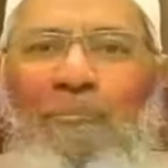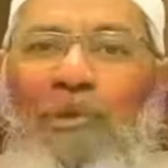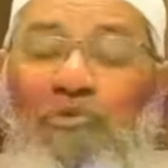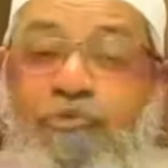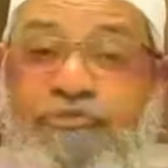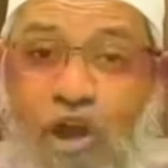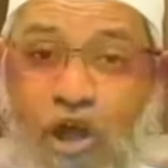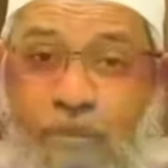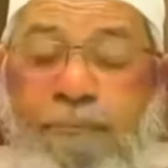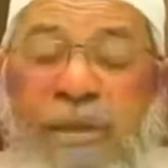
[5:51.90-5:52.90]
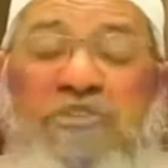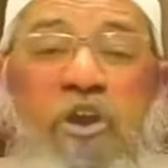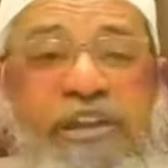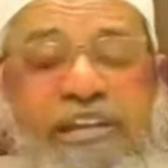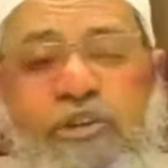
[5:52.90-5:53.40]
but to say
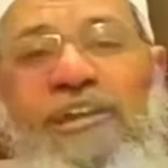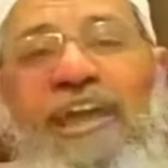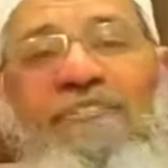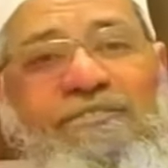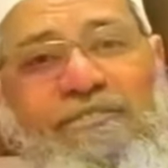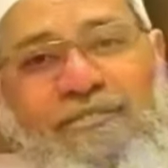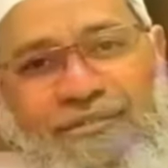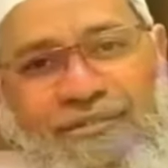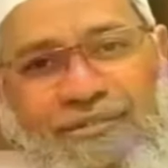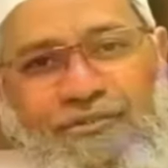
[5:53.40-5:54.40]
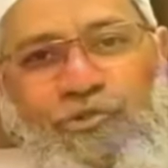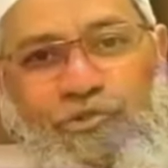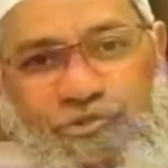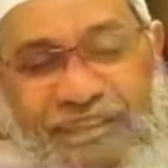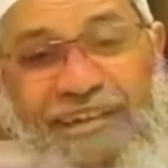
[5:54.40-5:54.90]
majority don't have. So
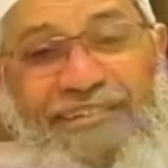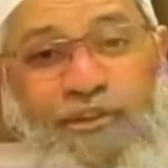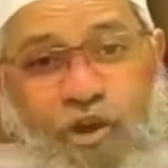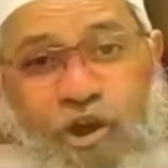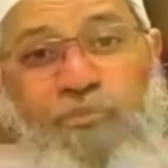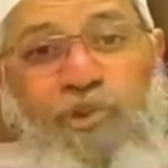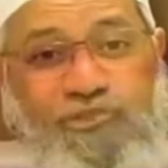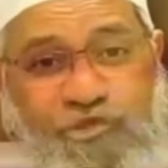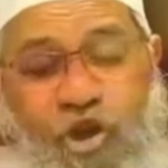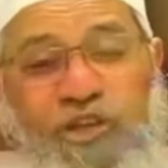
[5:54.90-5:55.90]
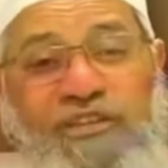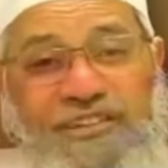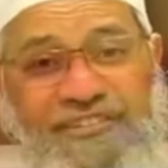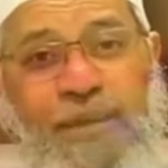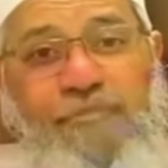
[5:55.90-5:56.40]
to say that almost all the
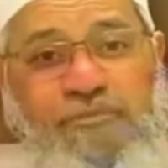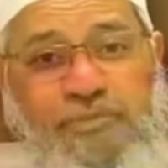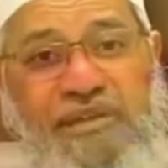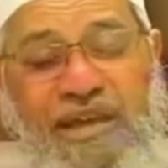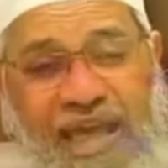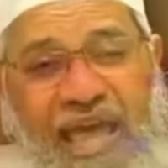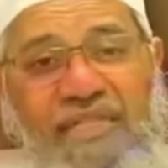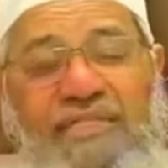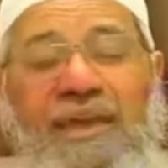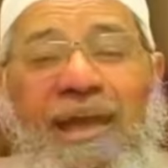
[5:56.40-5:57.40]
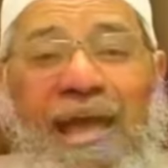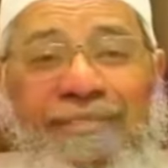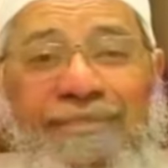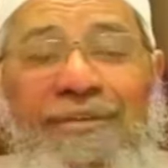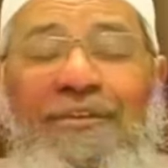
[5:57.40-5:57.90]
Islamic speaker has, I
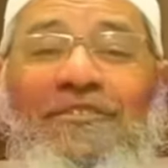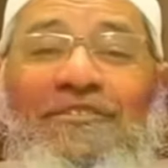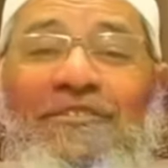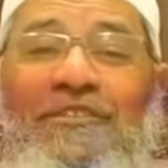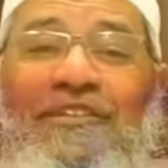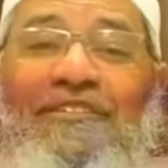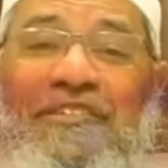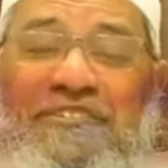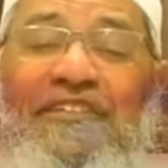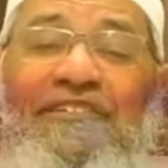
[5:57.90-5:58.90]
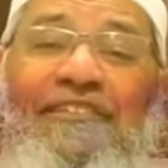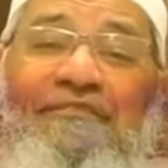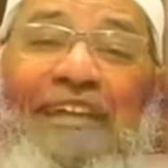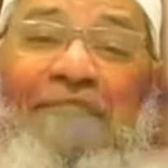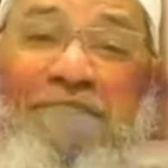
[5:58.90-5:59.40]
think his research is
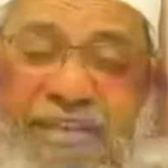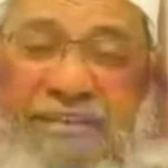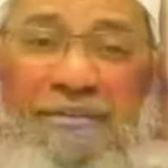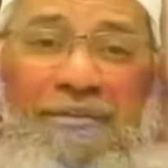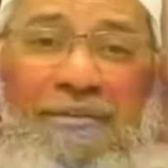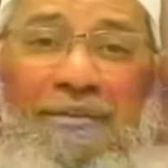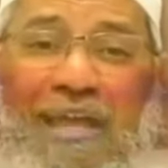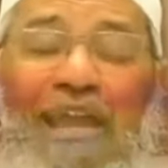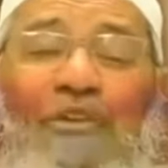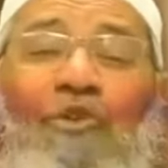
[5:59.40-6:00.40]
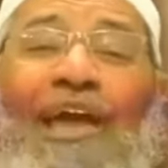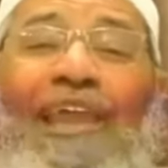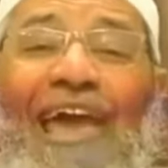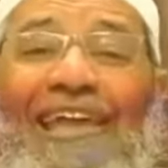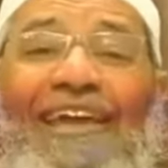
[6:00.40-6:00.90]
very weak. And to lay
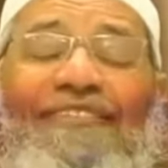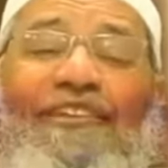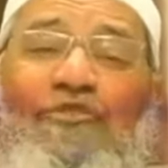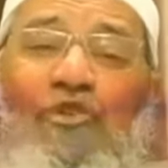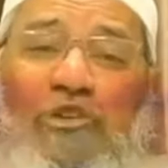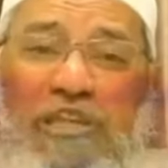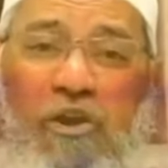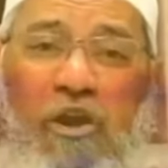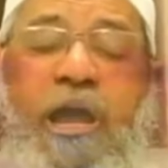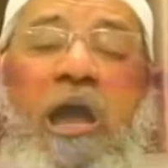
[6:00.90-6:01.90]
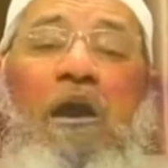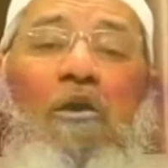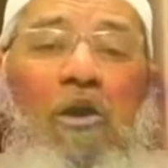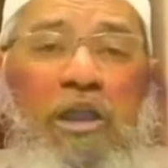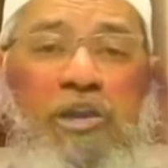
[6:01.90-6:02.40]
an allegation is totally wrong.
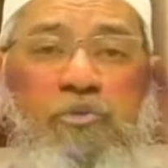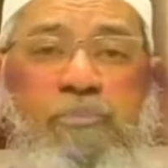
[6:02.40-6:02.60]
According